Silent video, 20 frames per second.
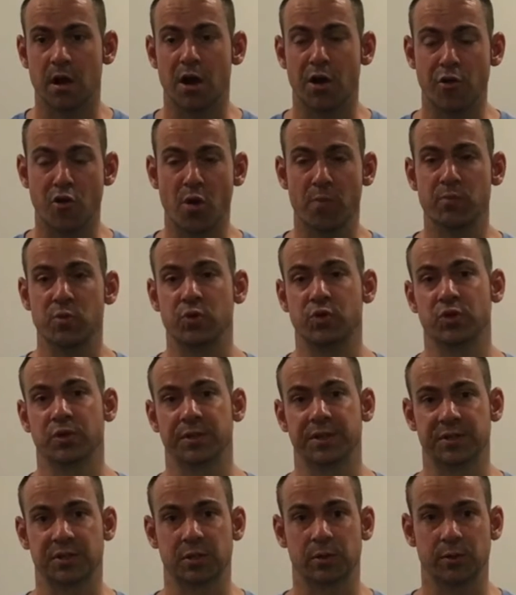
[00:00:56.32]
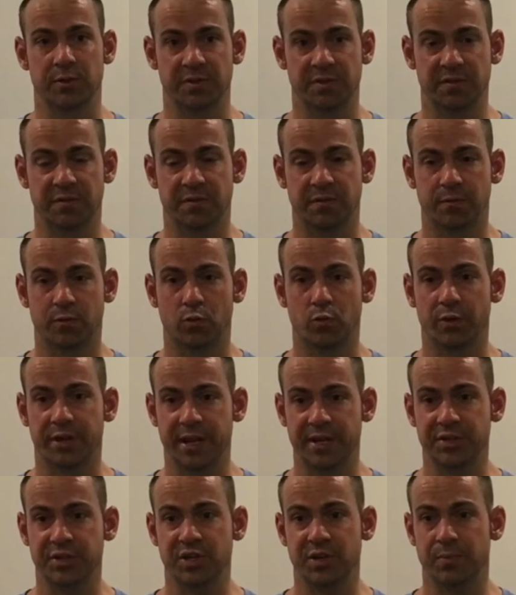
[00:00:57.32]
are not mutually exclusive. We
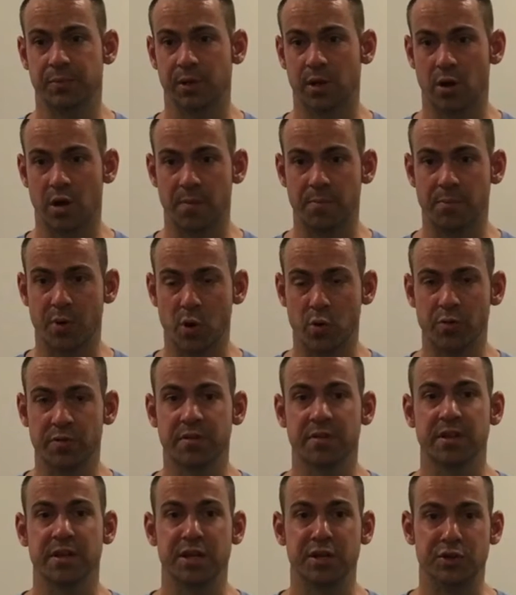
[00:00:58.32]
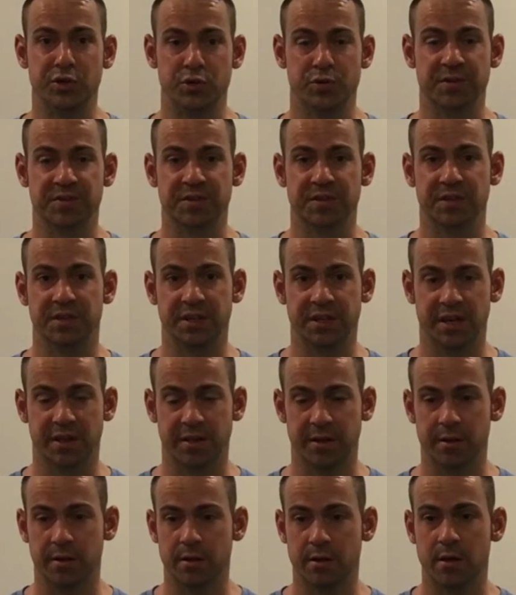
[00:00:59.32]
can actually apply both in unison
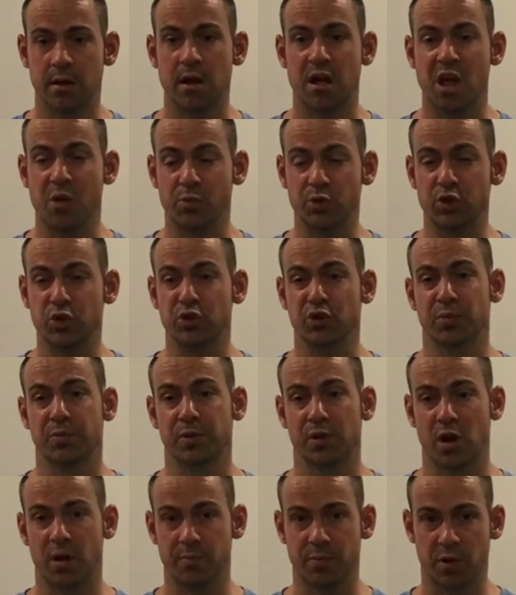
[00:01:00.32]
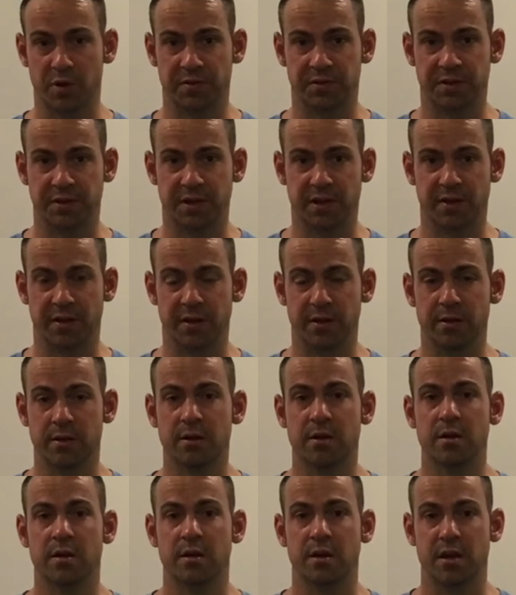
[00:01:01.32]
together, and we should apply both together
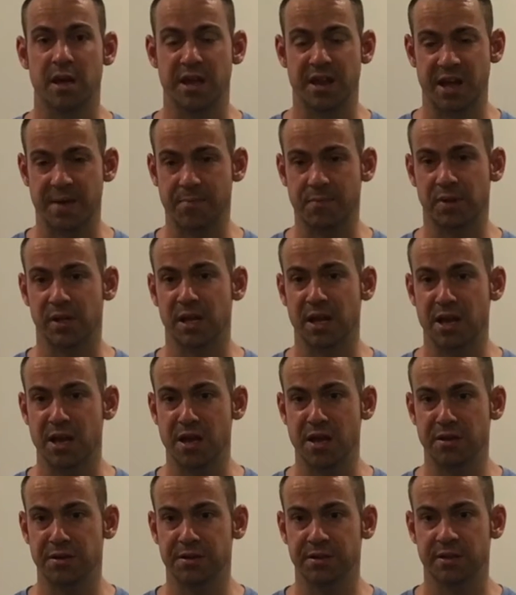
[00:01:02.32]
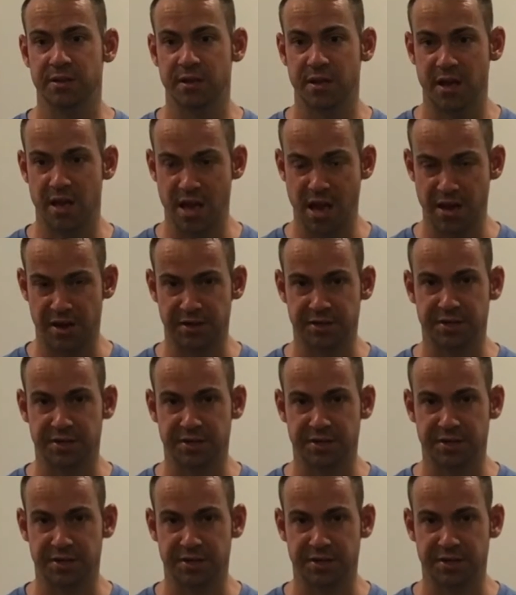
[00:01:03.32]
in a planned and